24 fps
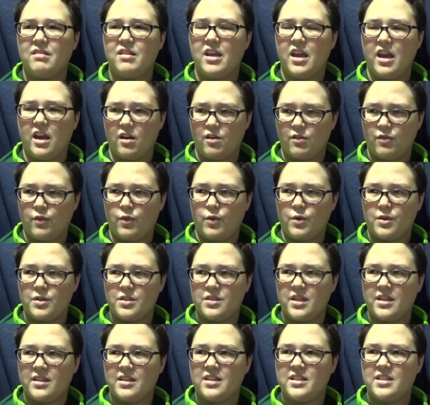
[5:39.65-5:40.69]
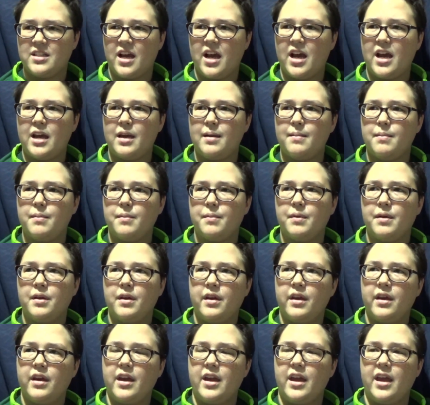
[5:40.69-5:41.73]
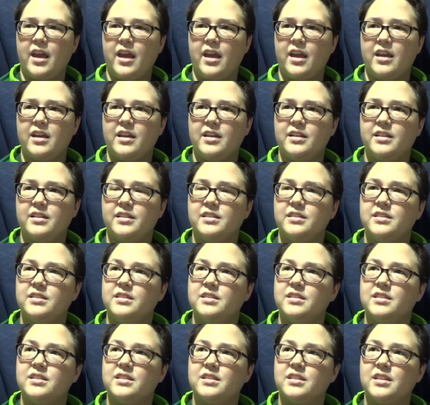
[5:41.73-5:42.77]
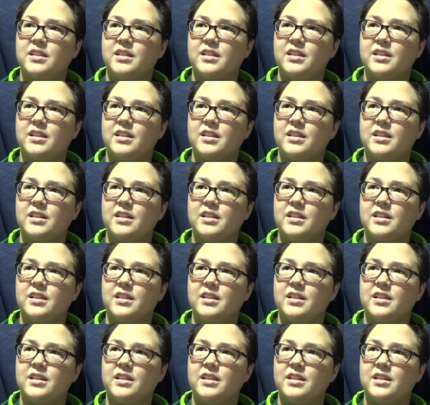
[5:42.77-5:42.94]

the Air Force at the time, and